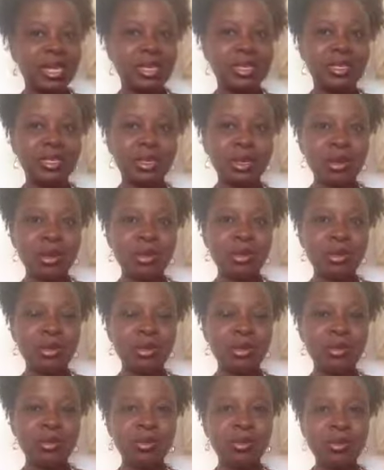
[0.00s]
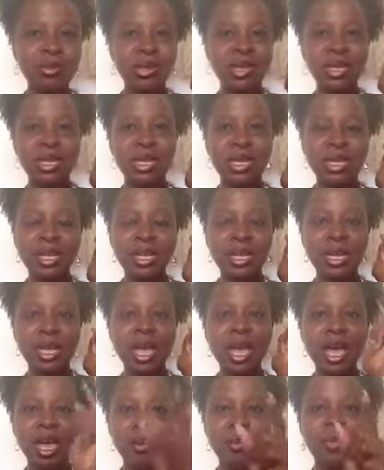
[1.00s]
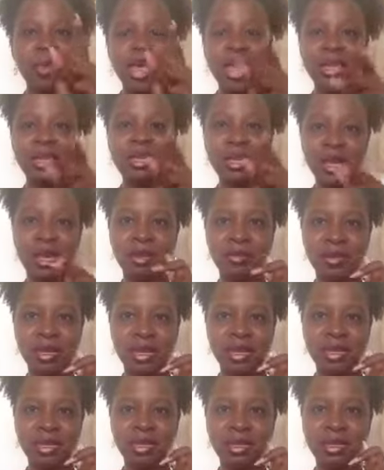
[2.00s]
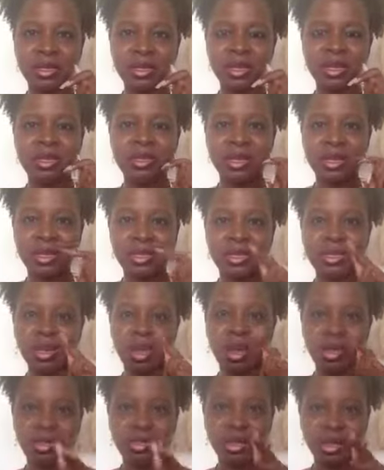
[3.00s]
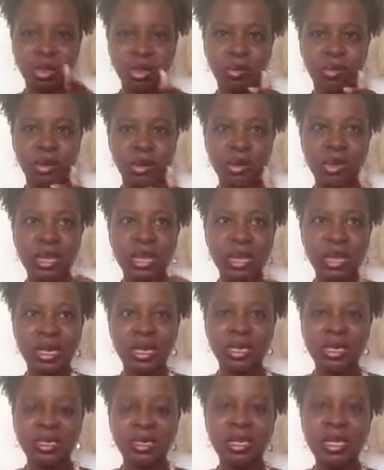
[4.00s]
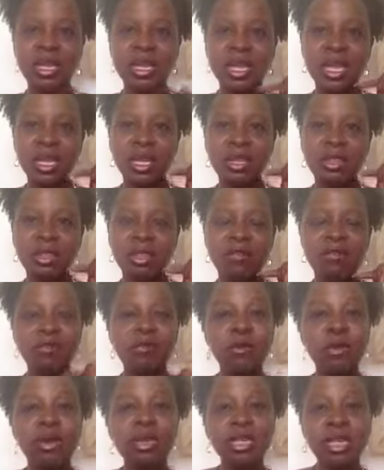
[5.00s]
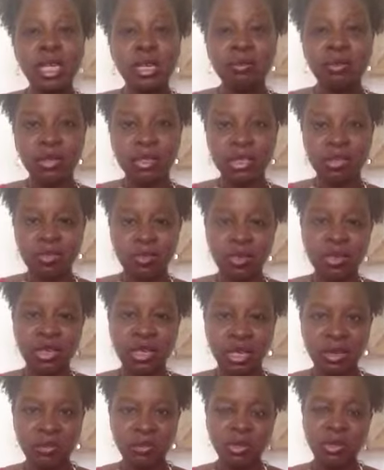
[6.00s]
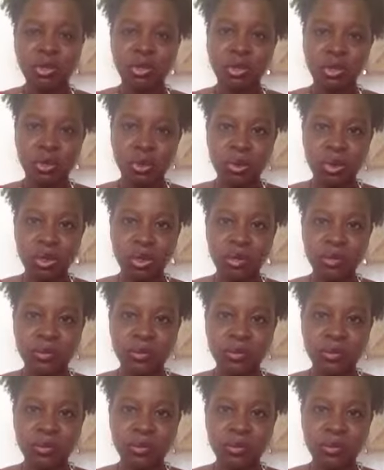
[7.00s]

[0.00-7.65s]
So, up and coming this October is the 4Divas tour.